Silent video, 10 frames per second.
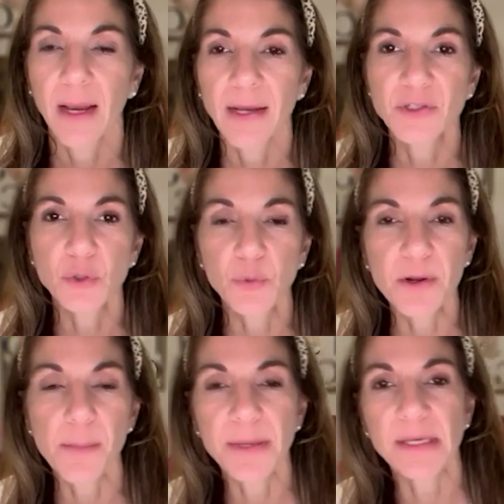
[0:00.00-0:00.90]
I do
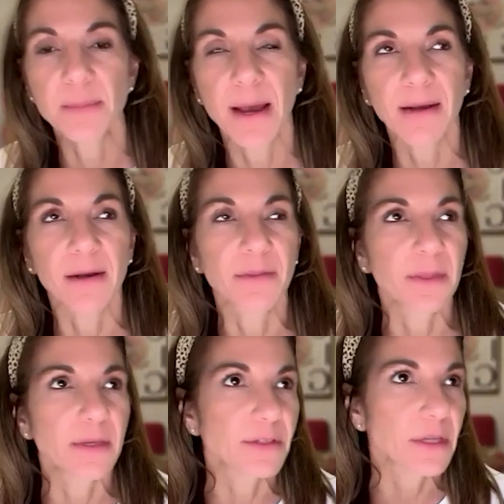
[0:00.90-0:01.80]
want to piggyback on
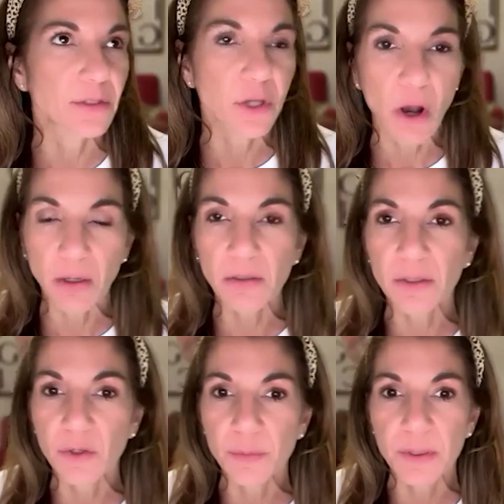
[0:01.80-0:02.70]
this and talk a
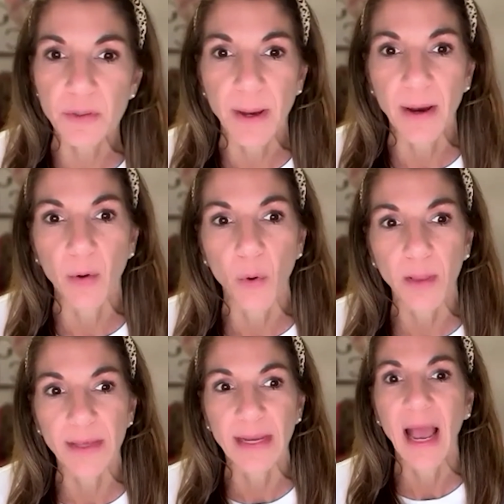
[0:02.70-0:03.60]
little bit about
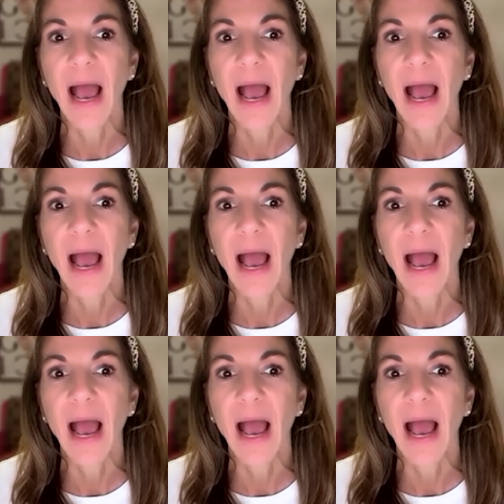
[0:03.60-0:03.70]
like